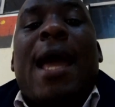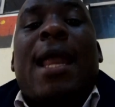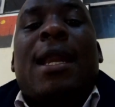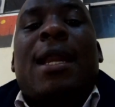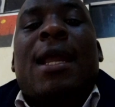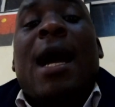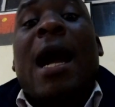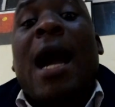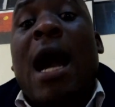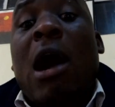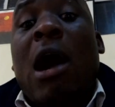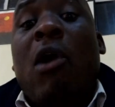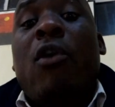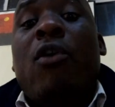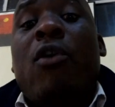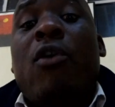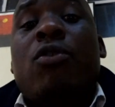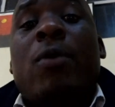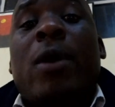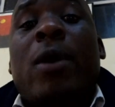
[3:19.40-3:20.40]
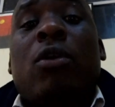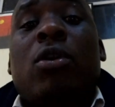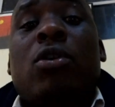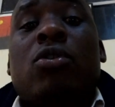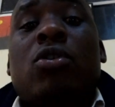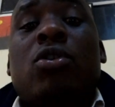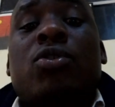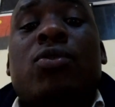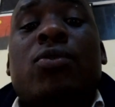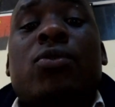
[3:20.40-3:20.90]
and how you are
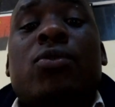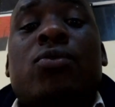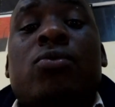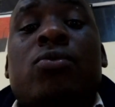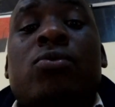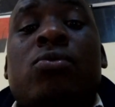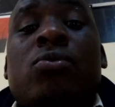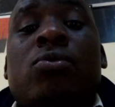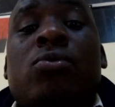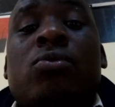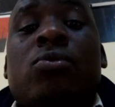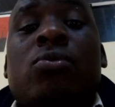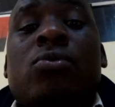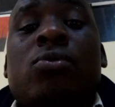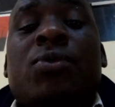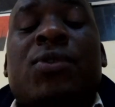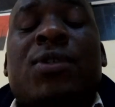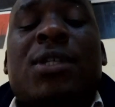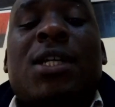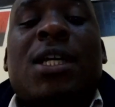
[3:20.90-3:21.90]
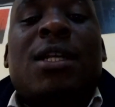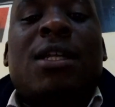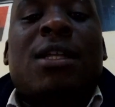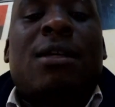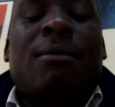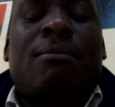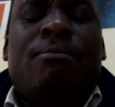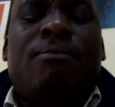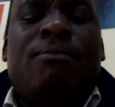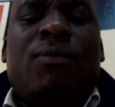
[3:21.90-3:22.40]
going also to send
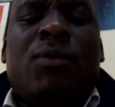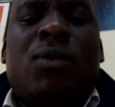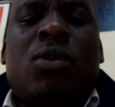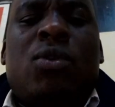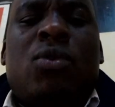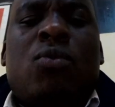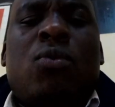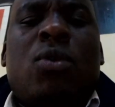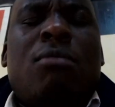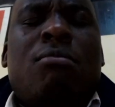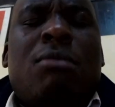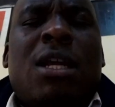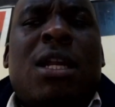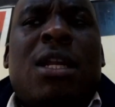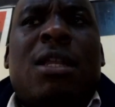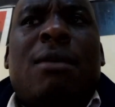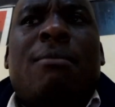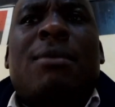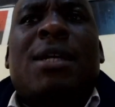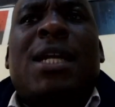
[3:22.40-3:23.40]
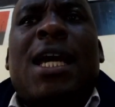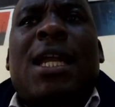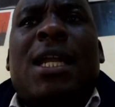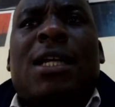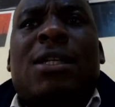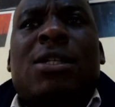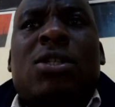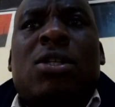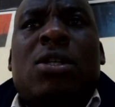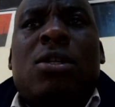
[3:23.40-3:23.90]
them, email them
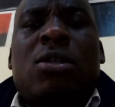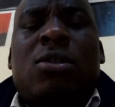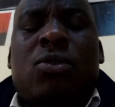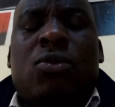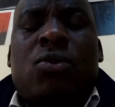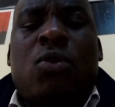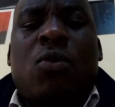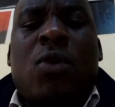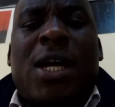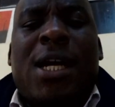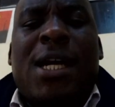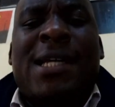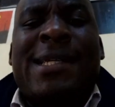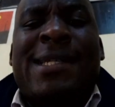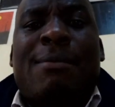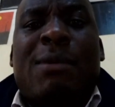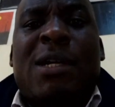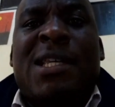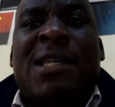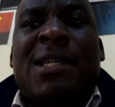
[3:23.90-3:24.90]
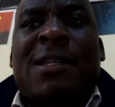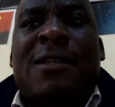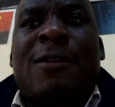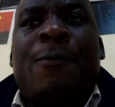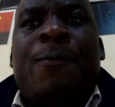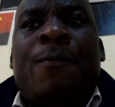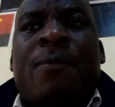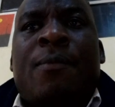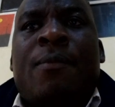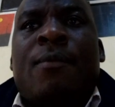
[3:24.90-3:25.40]
direct to your customers.
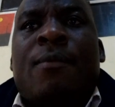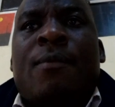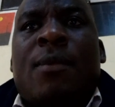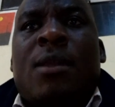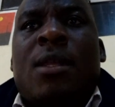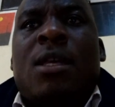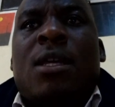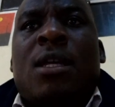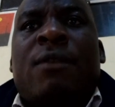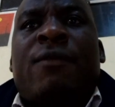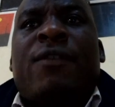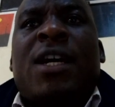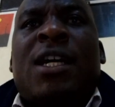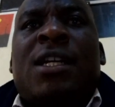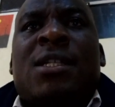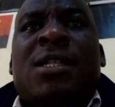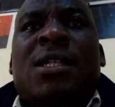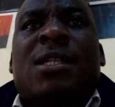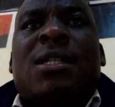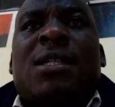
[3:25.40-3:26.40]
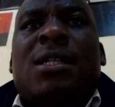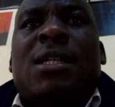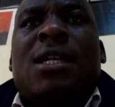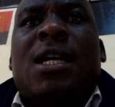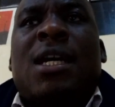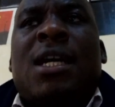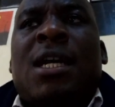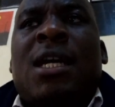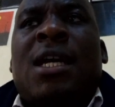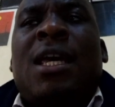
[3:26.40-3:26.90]
In fact,
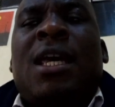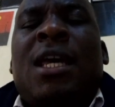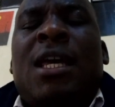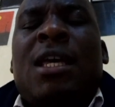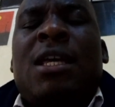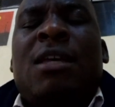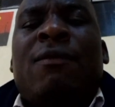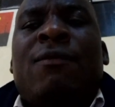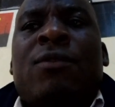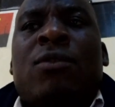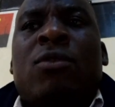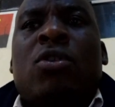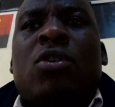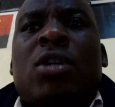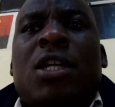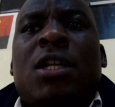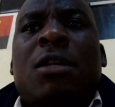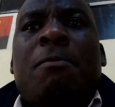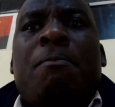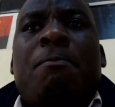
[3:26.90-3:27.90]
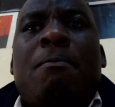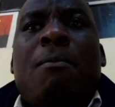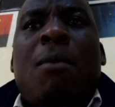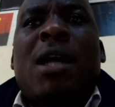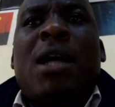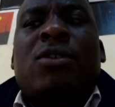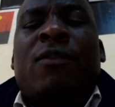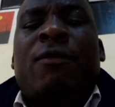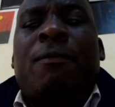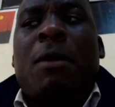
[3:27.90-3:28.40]
if you don't need
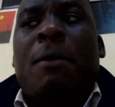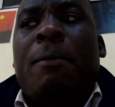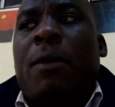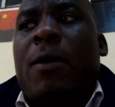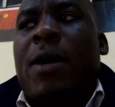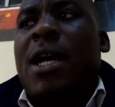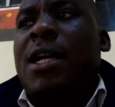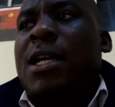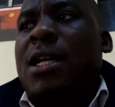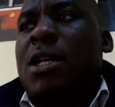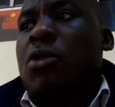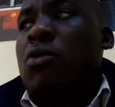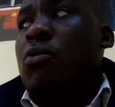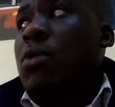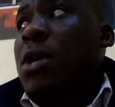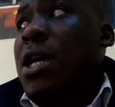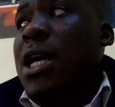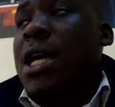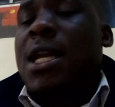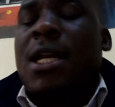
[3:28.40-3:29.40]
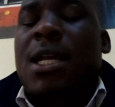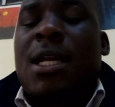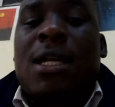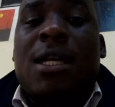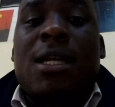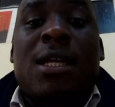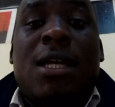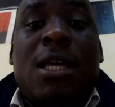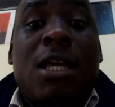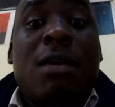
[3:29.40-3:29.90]
much of paperwork, you
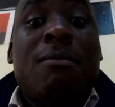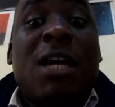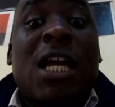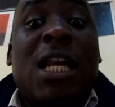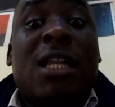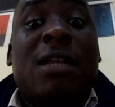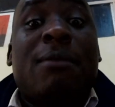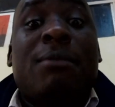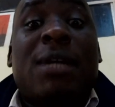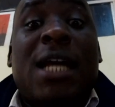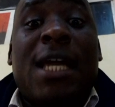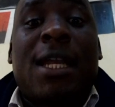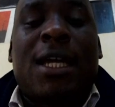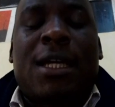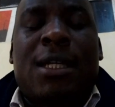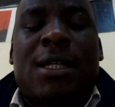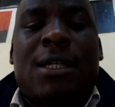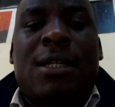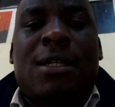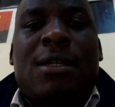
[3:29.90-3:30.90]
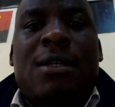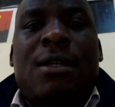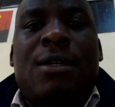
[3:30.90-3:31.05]
can email them direct,